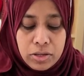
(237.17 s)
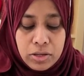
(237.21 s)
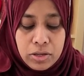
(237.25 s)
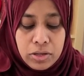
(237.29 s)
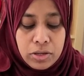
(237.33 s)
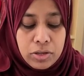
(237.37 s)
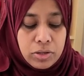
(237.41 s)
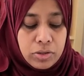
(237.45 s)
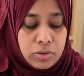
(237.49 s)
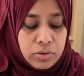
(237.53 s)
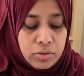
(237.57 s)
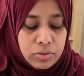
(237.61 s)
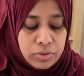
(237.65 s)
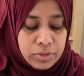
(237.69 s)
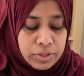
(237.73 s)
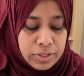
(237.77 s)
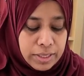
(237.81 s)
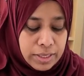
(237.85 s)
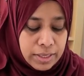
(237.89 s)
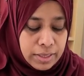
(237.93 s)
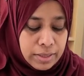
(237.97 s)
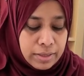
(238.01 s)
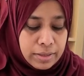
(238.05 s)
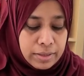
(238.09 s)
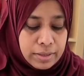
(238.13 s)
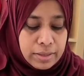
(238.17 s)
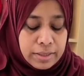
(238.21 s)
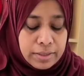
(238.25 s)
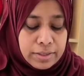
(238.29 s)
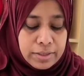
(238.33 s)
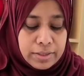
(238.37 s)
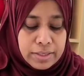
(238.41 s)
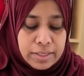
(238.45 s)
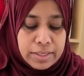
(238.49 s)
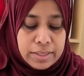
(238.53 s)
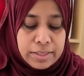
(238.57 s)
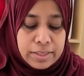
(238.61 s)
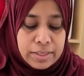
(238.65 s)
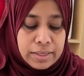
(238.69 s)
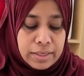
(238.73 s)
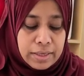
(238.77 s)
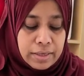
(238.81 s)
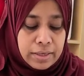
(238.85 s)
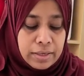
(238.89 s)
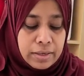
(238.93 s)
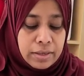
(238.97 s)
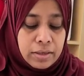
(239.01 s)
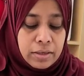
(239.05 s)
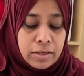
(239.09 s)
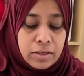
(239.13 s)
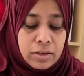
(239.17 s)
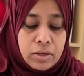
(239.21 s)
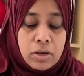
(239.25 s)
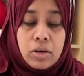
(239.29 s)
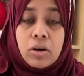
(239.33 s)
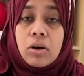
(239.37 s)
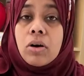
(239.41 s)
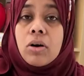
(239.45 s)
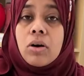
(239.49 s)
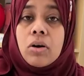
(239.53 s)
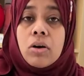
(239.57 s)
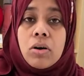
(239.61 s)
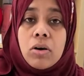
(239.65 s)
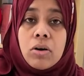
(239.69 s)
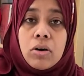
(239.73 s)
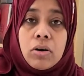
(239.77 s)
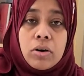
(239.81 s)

using the scissor or